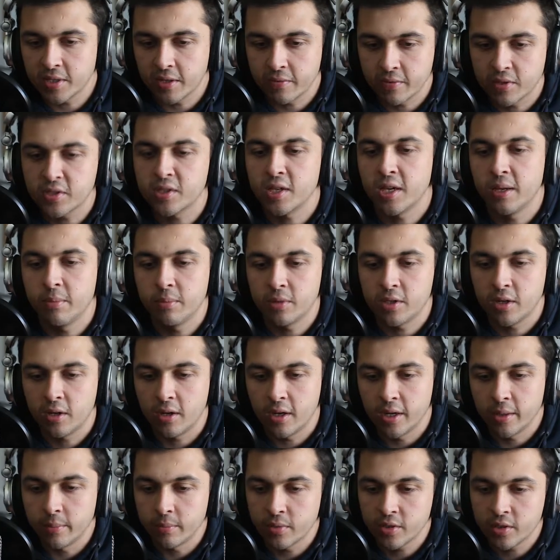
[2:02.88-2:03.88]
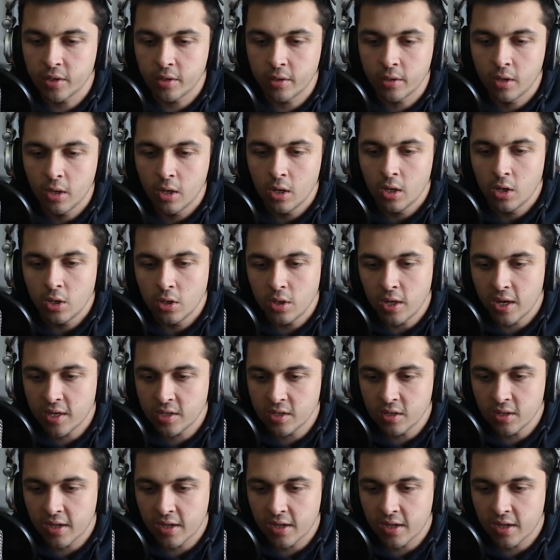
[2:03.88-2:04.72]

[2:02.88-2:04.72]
at the same time. So yes,